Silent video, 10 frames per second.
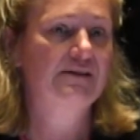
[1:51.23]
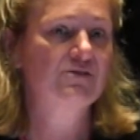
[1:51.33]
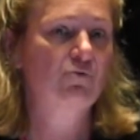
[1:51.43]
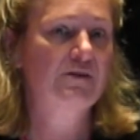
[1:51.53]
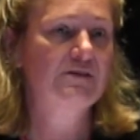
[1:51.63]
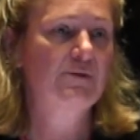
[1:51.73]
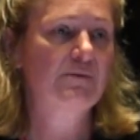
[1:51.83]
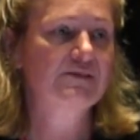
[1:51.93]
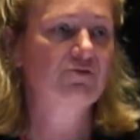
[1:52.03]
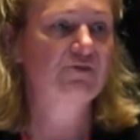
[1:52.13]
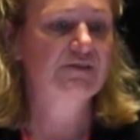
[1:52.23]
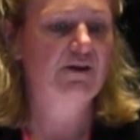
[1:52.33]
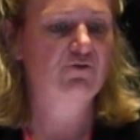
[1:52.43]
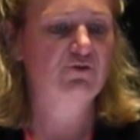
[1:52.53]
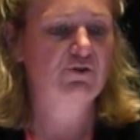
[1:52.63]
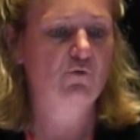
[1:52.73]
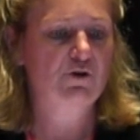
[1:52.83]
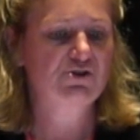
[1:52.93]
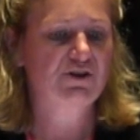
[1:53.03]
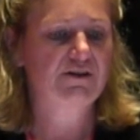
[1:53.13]
it's going to be musculoskeletal in
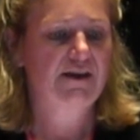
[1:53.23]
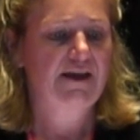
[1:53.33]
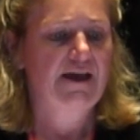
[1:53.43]
origin.